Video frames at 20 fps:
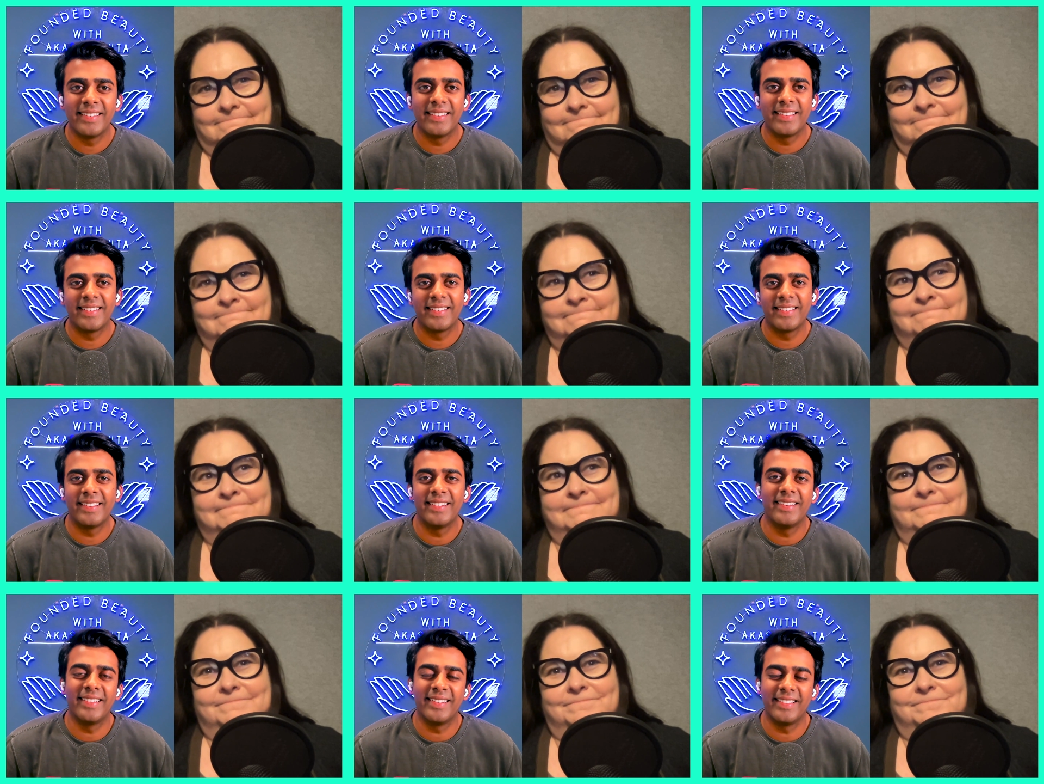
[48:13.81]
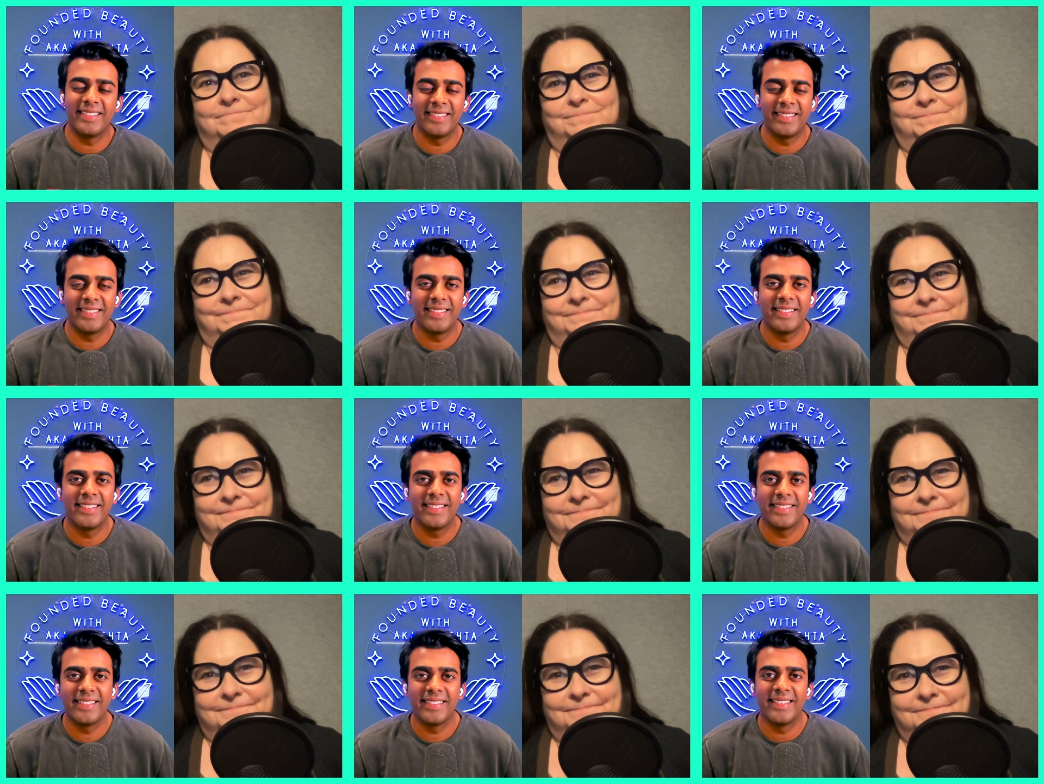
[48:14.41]

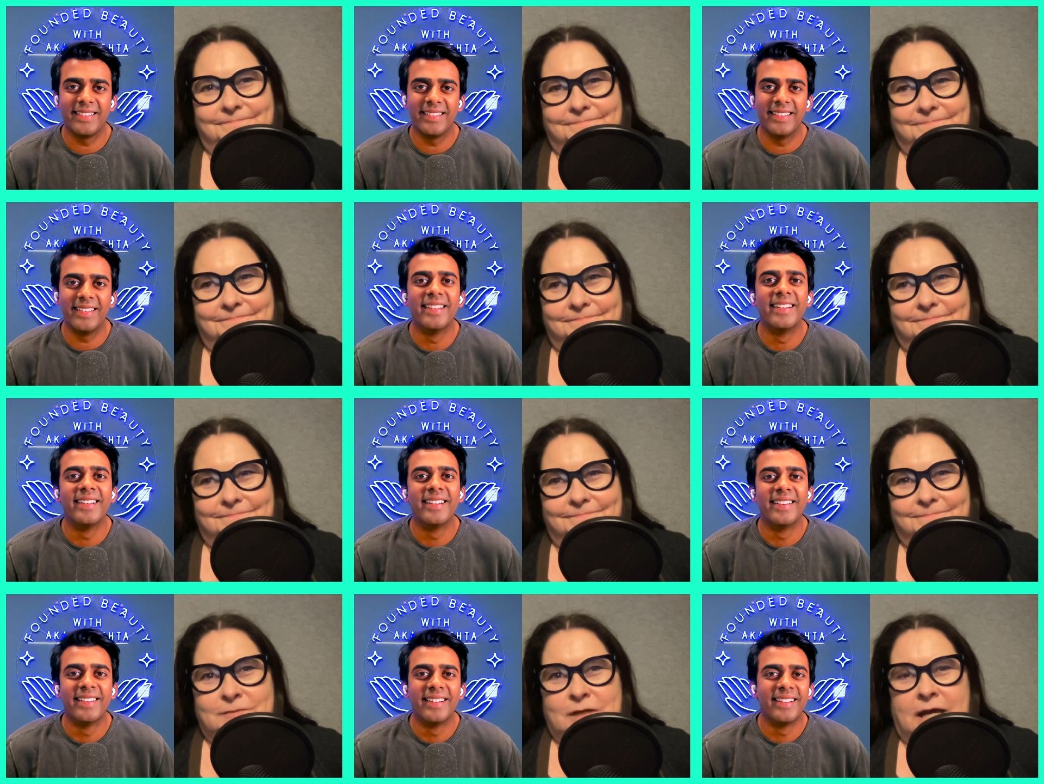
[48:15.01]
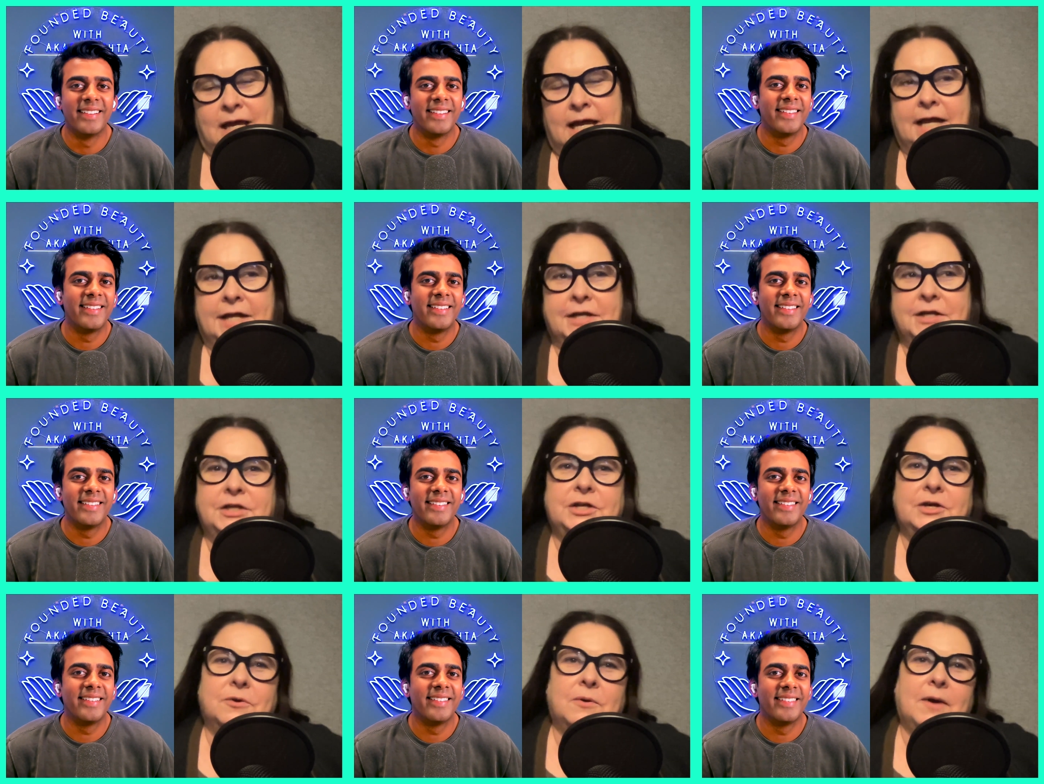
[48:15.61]
Speaker 1: Hmm.
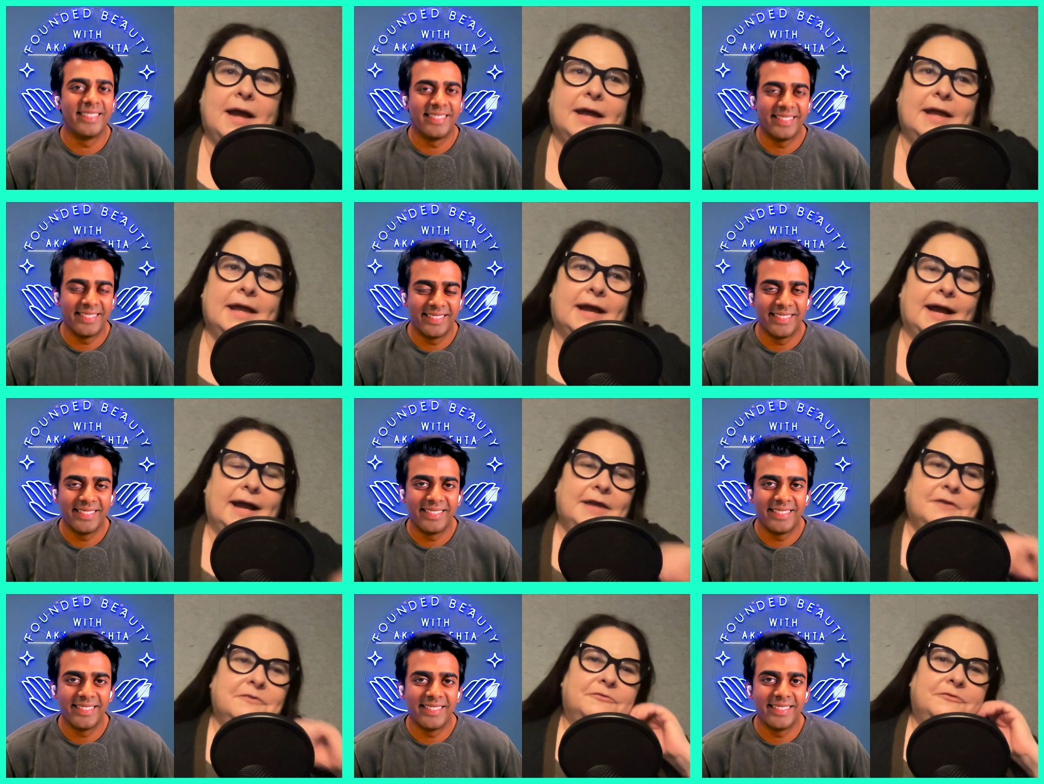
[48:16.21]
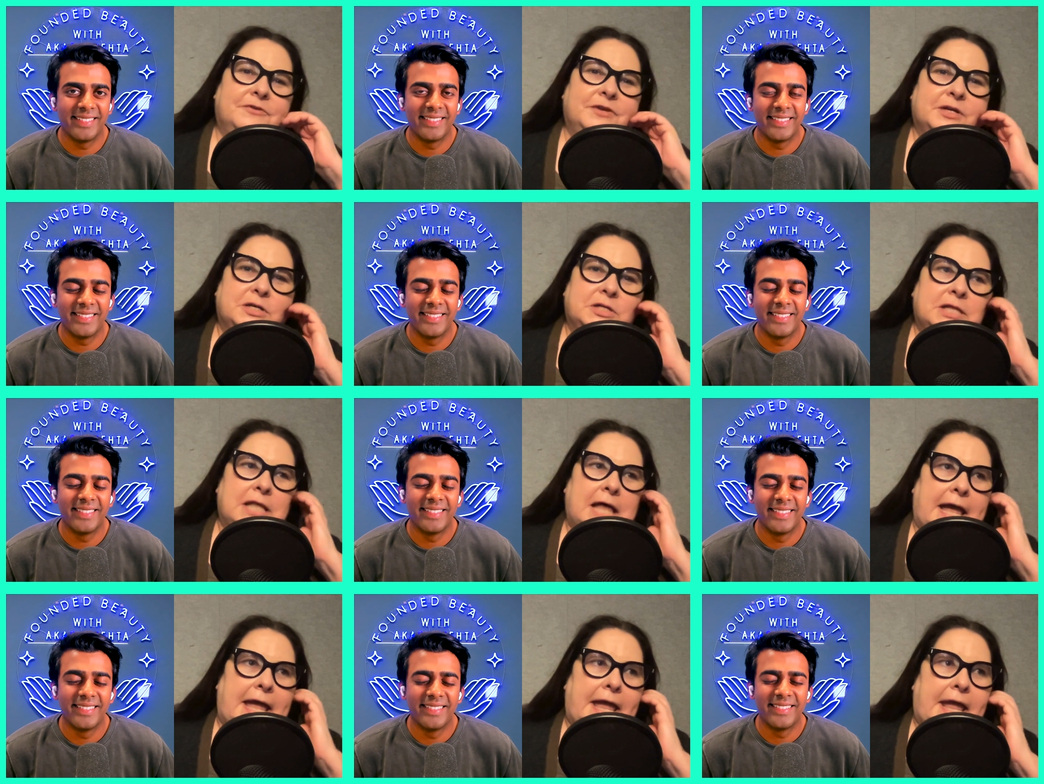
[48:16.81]
You know, I, I feel
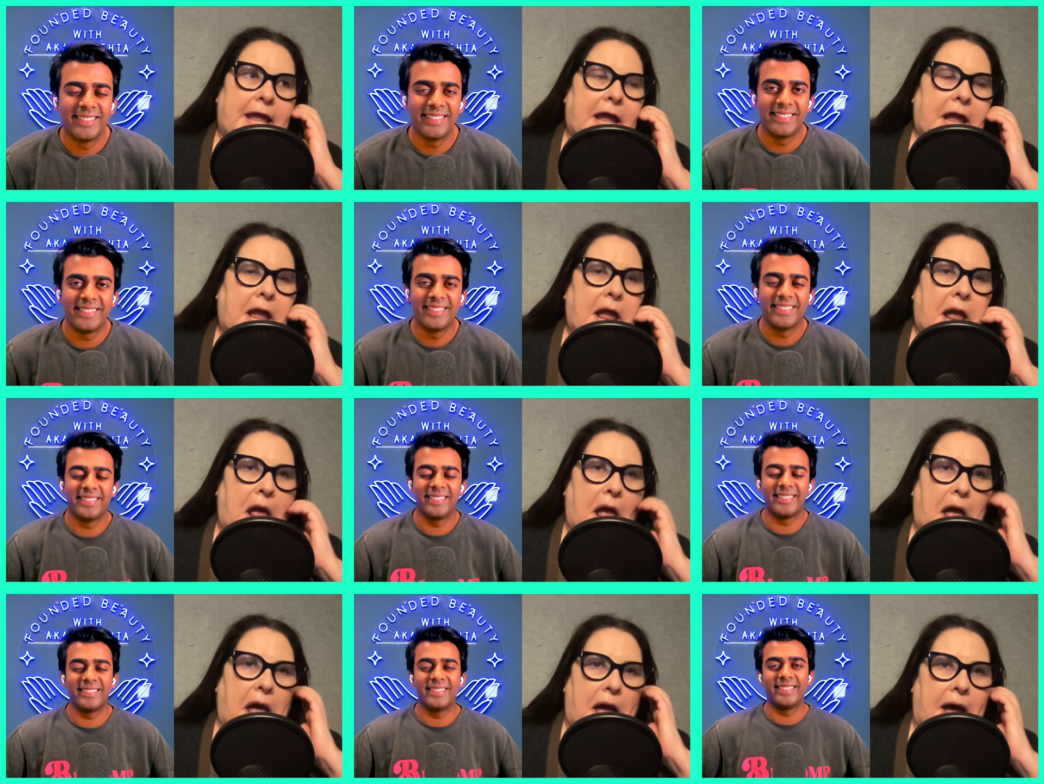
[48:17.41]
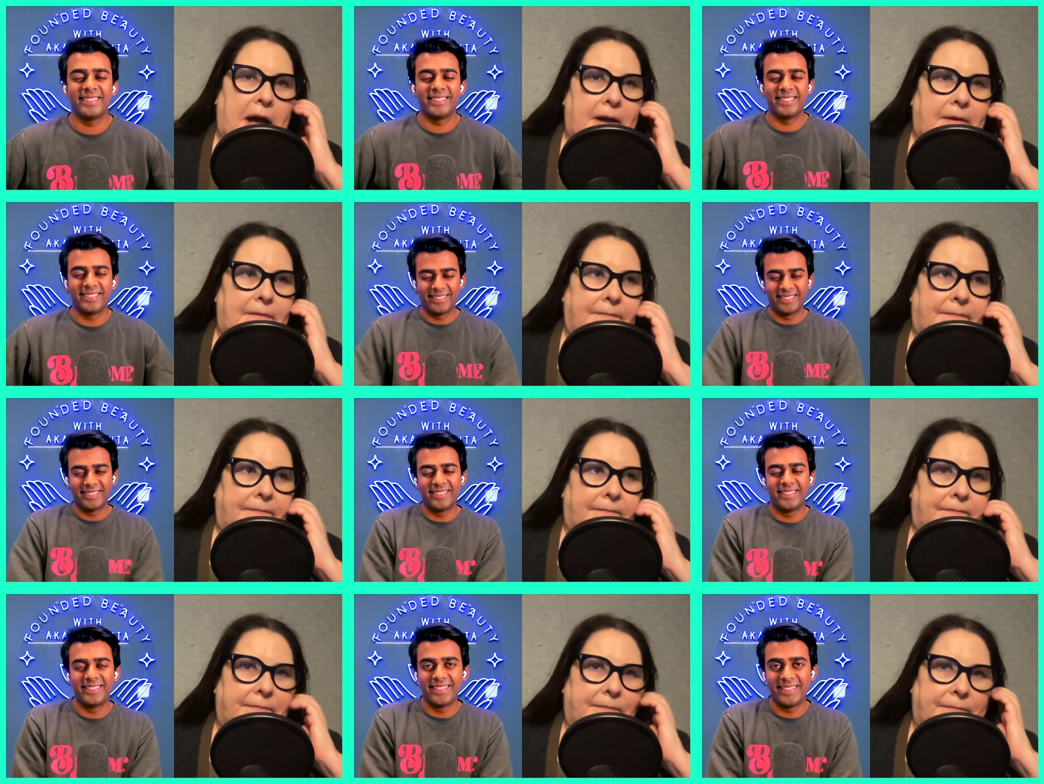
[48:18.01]
like
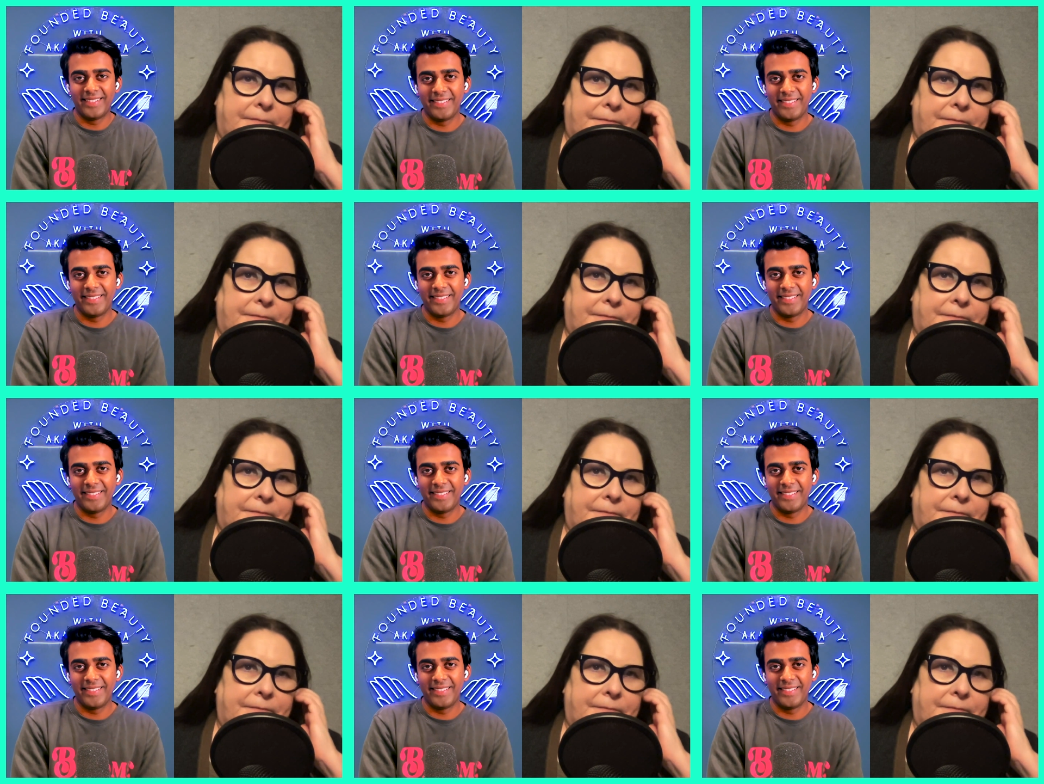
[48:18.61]
um,